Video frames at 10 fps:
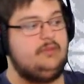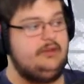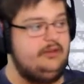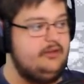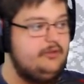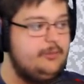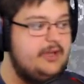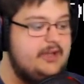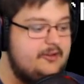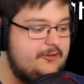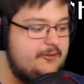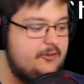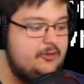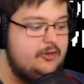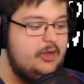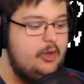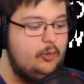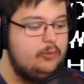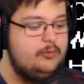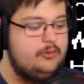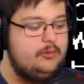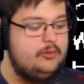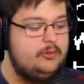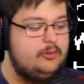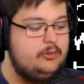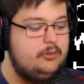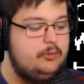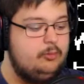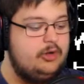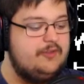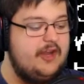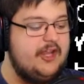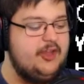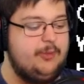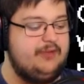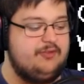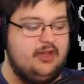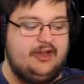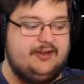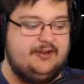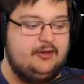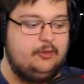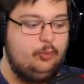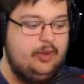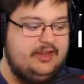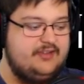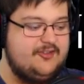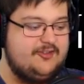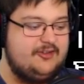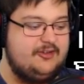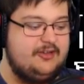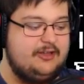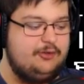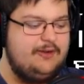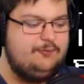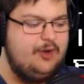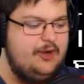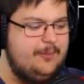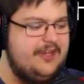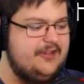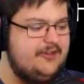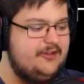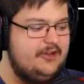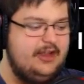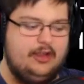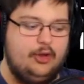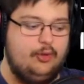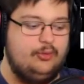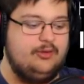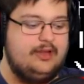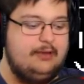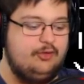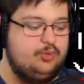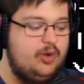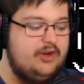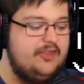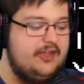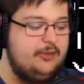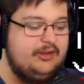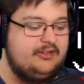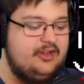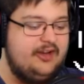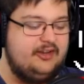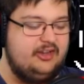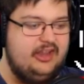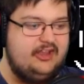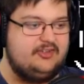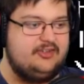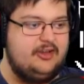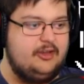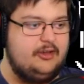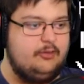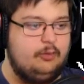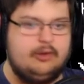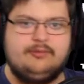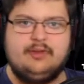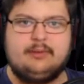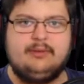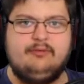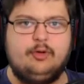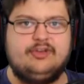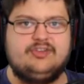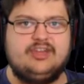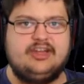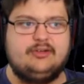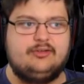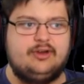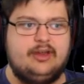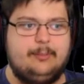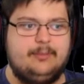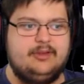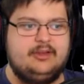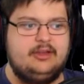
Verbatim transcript: He is back. Oh! Where could that human have gone? Wait. It's right in front of me! Hello. I was worried that you had gotten lost. Why do I feel like my voice changed for him?